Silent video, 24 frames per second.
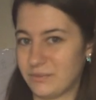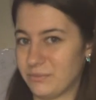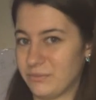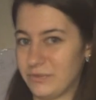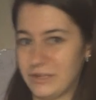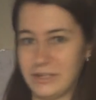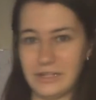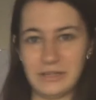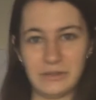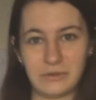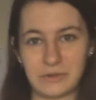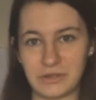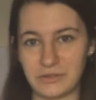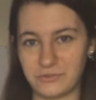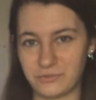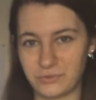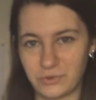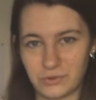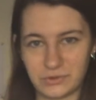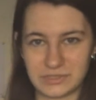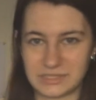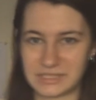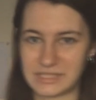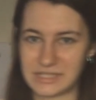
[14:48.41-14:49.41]
I'm really looking
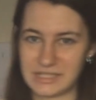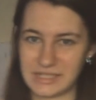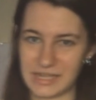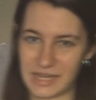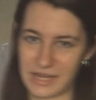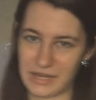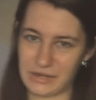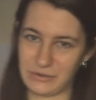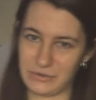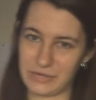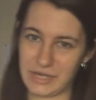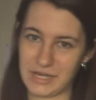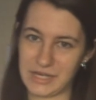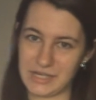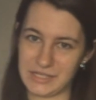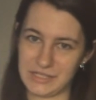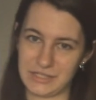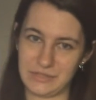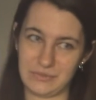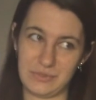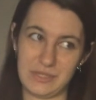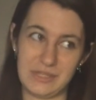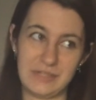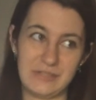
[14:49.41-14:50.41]
forward to seeing how
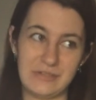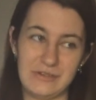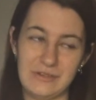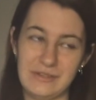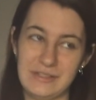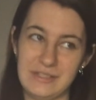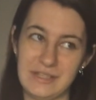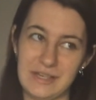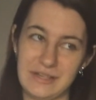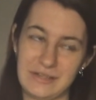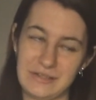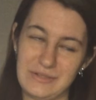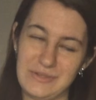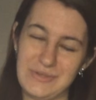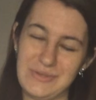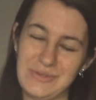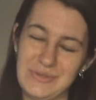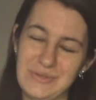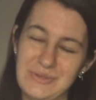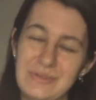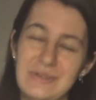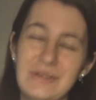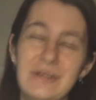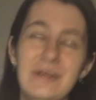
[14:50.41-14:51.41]
Cars 3 turns out
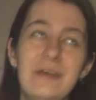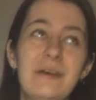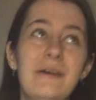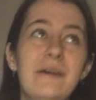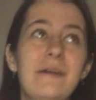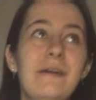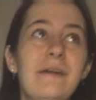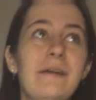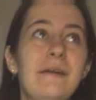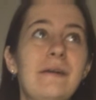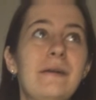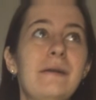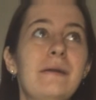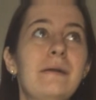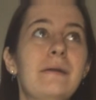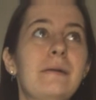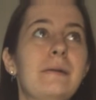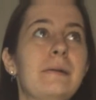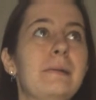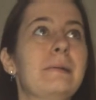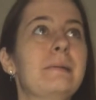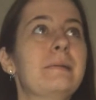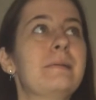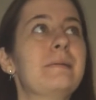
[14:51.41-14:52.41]
too.
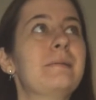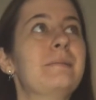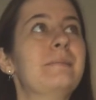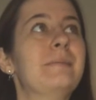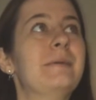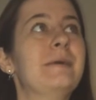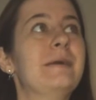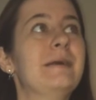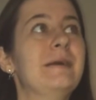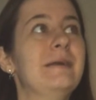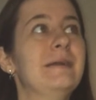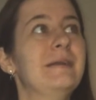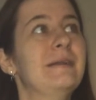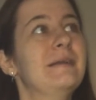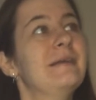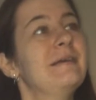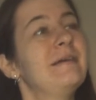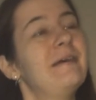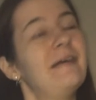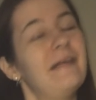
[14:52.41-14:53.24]
Oh man.